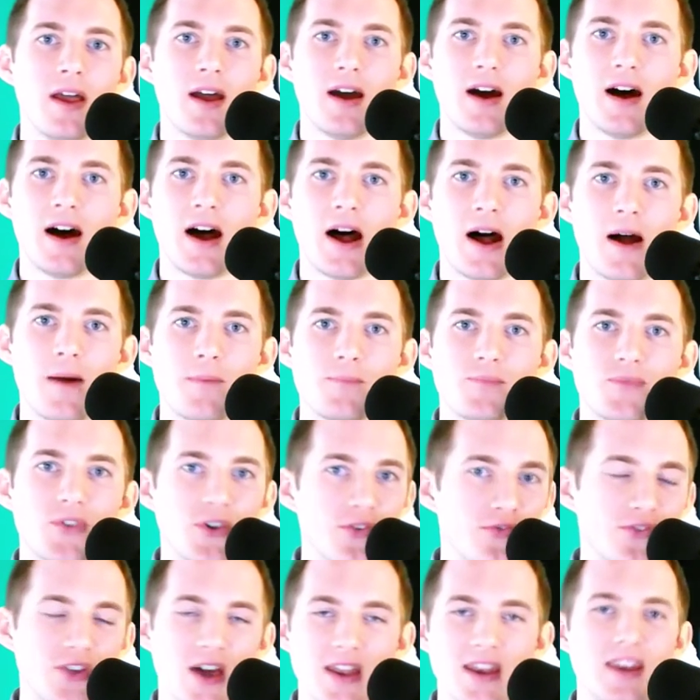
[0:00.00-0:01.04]
Um,
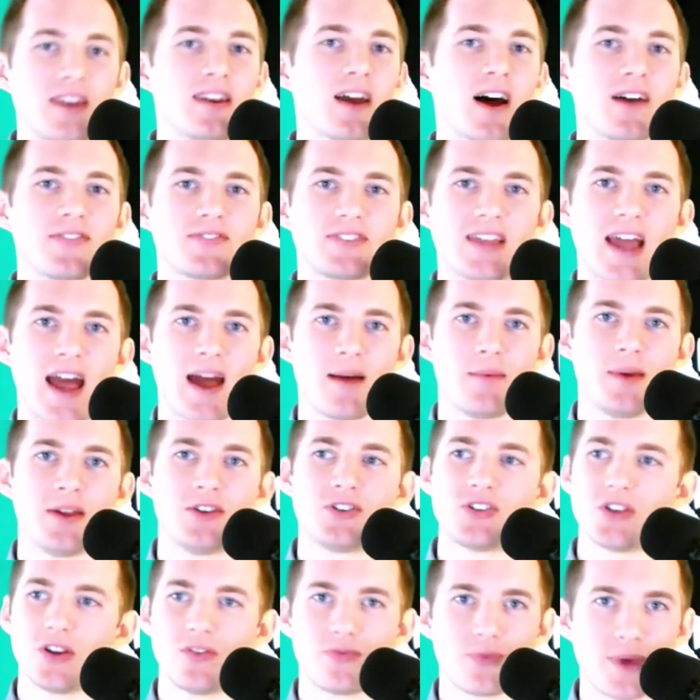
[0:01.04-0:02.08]
you've done enough
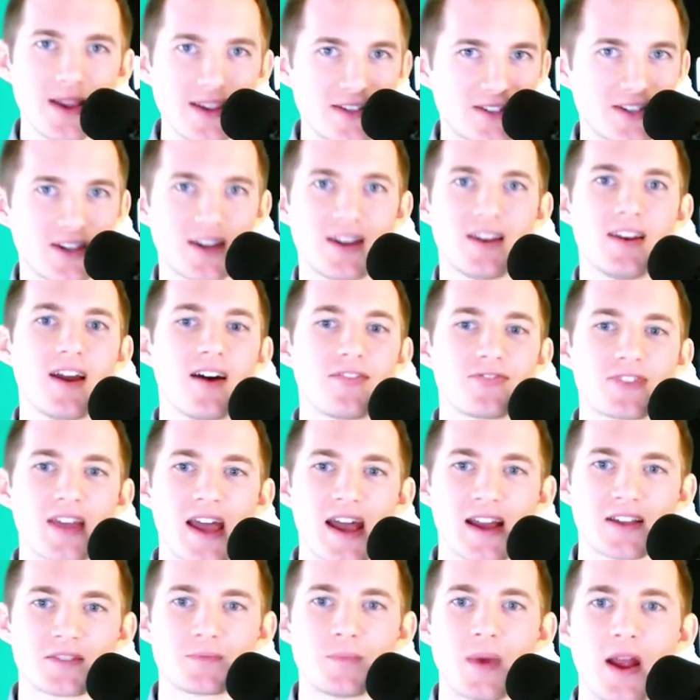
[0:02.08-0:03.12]
damage. You've wasted enough
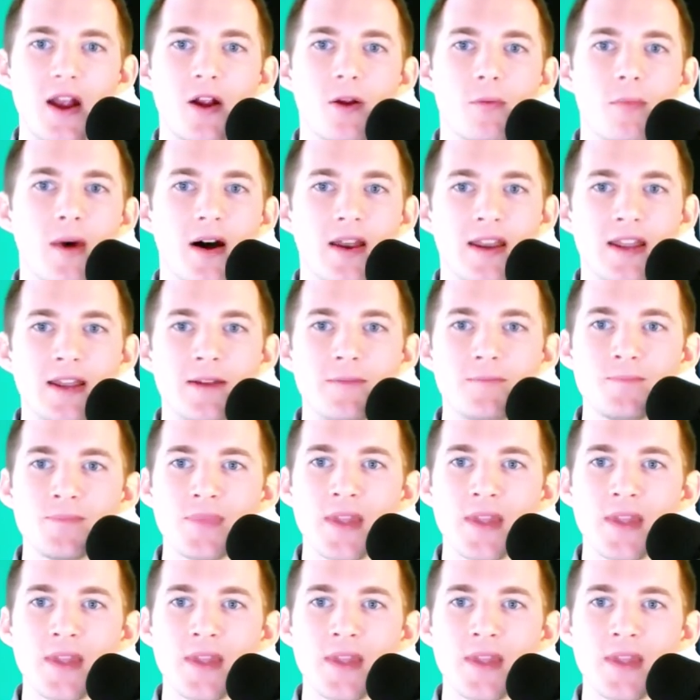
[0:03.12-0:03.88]
taxpayer money.